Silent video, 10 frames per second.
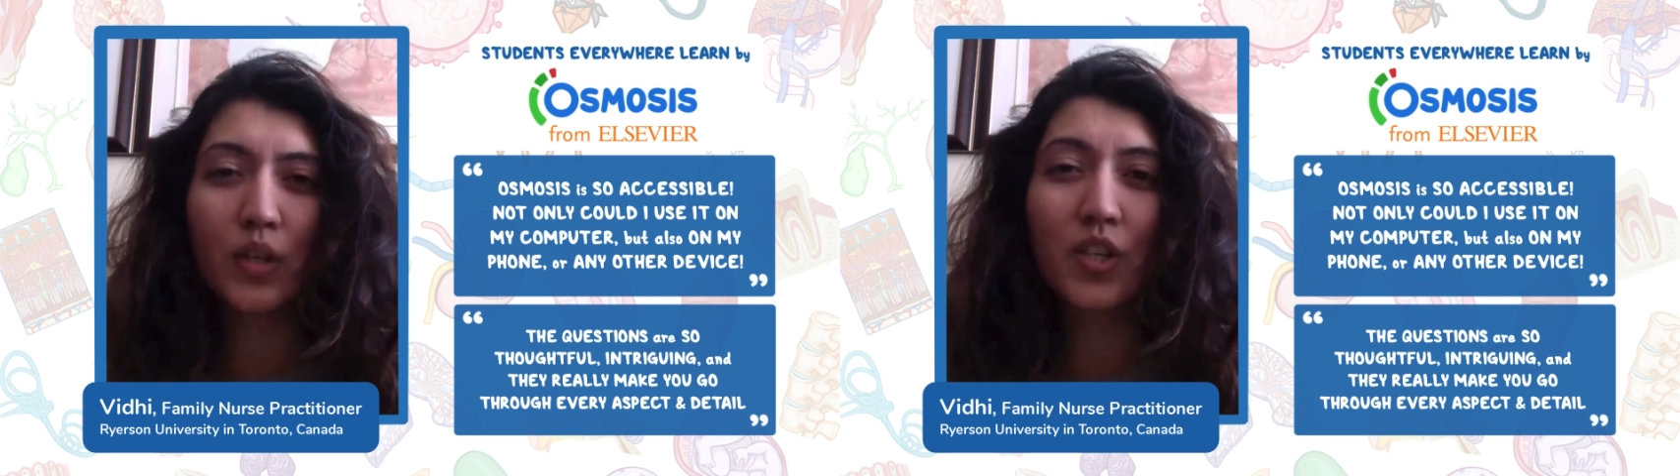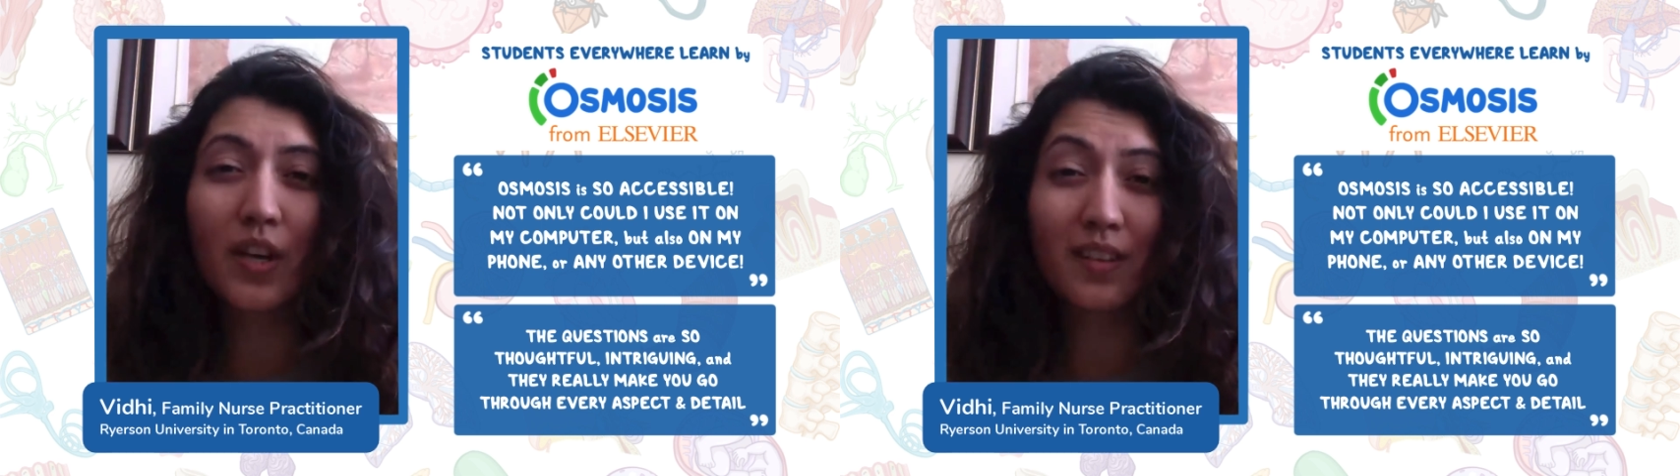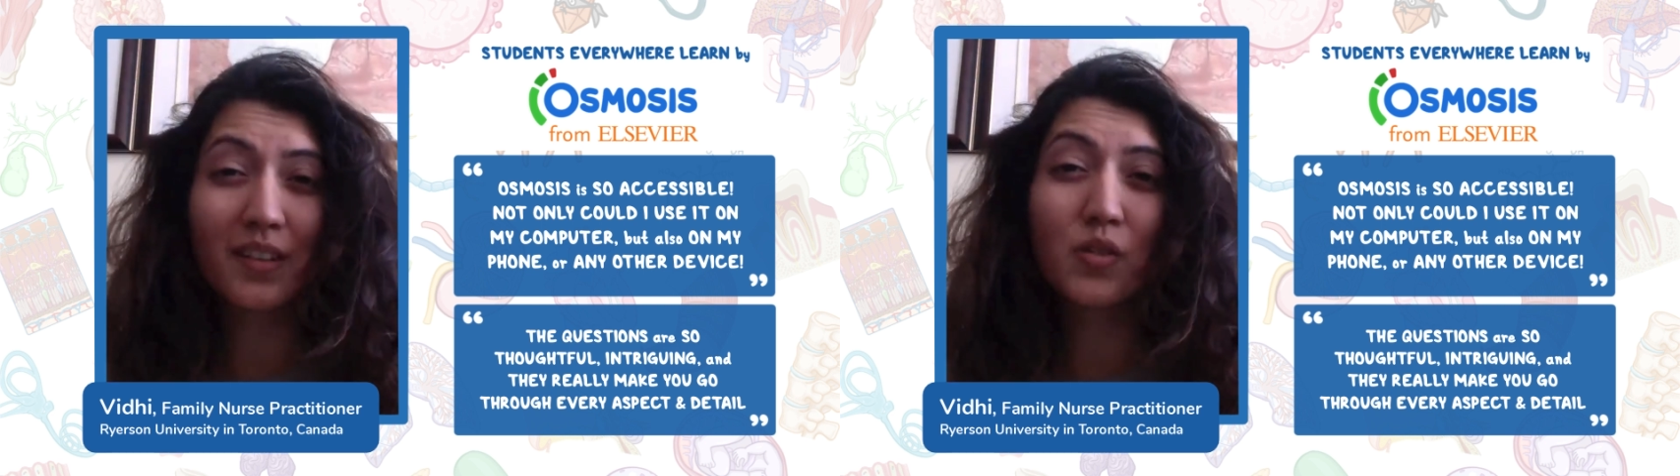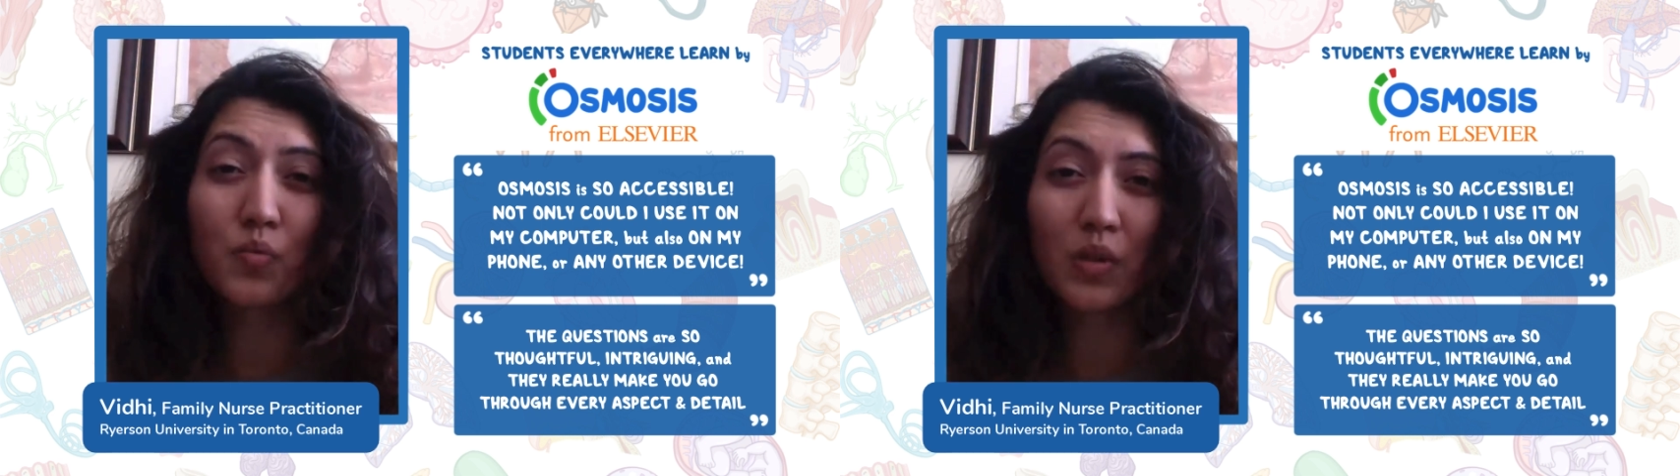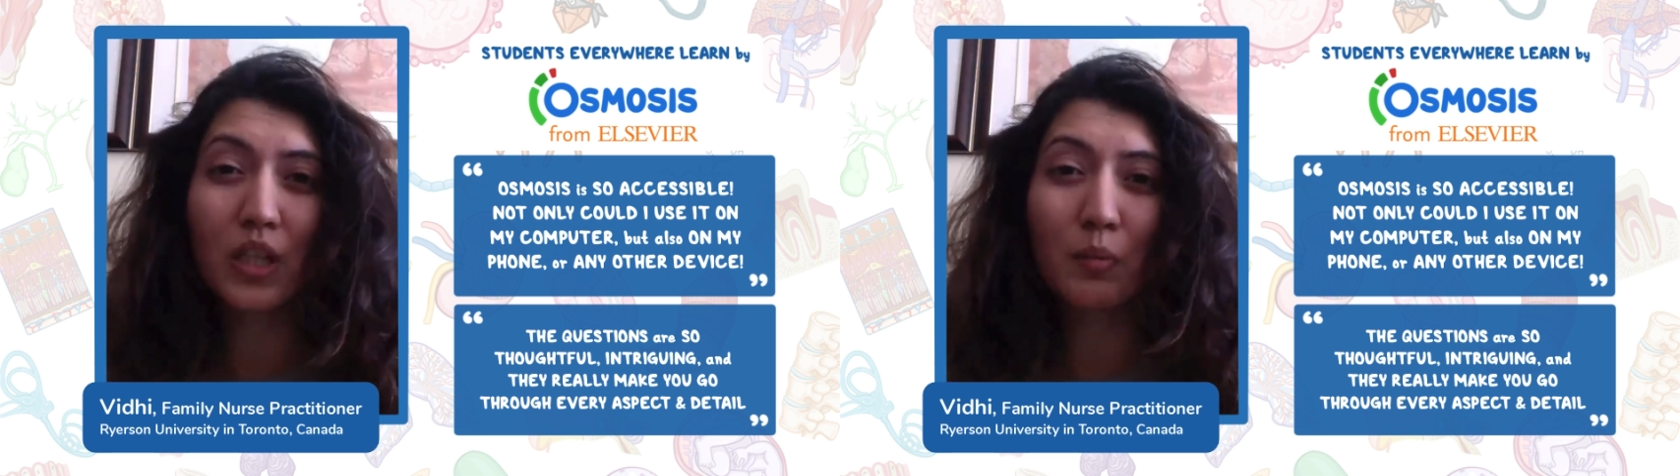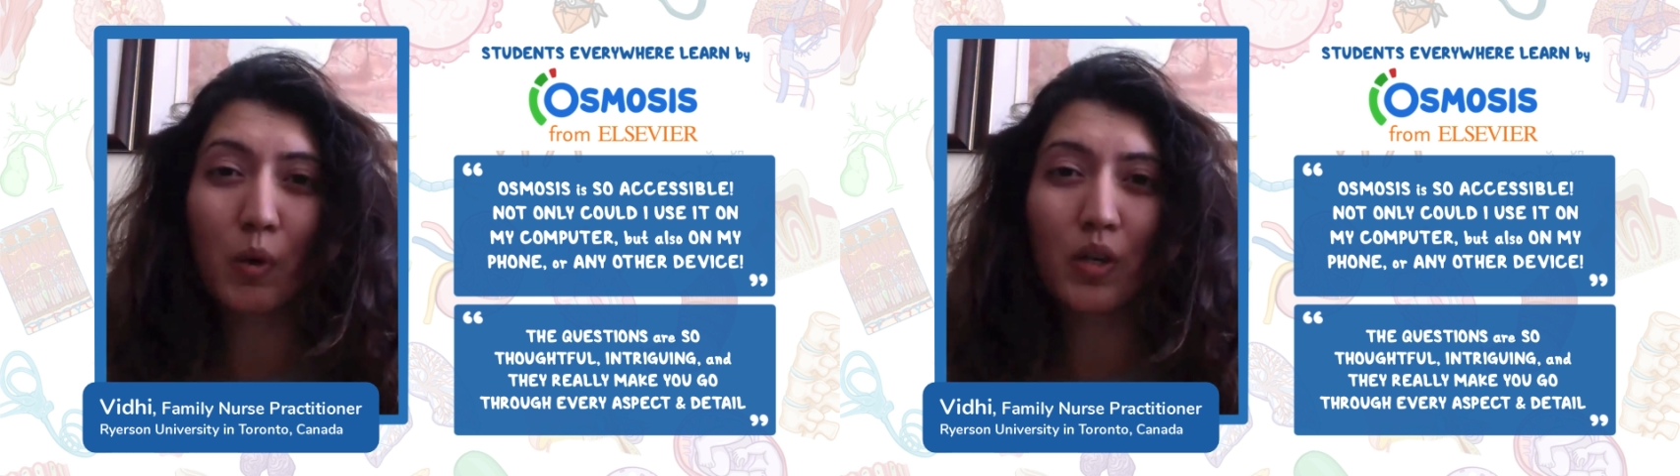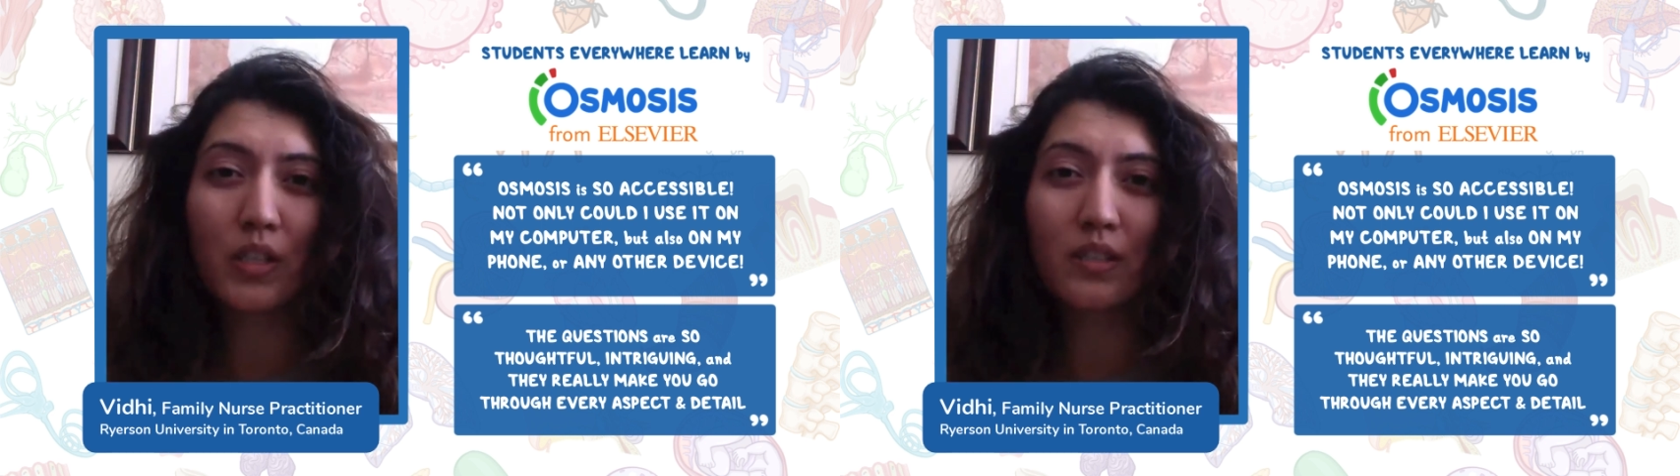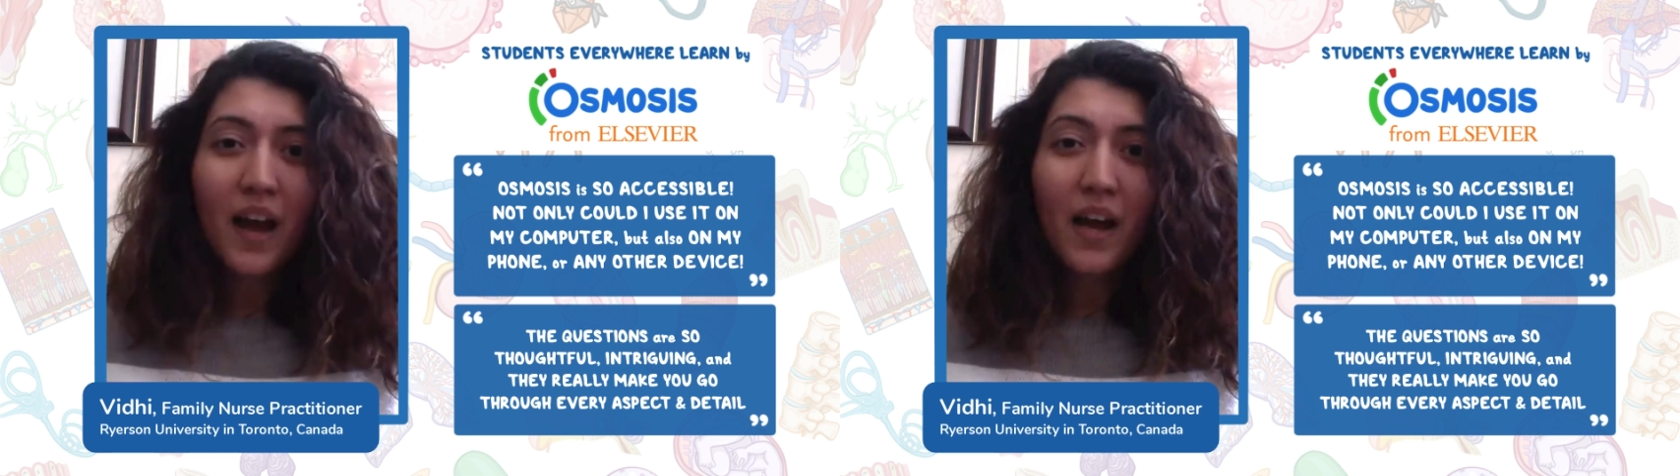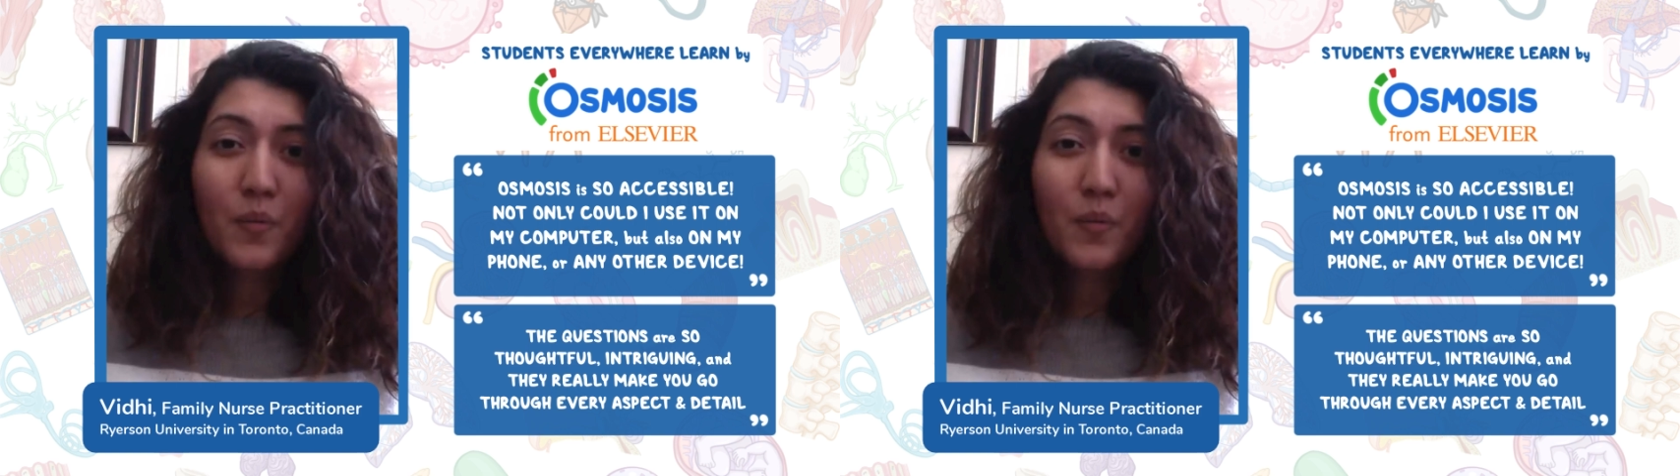which I think is really important.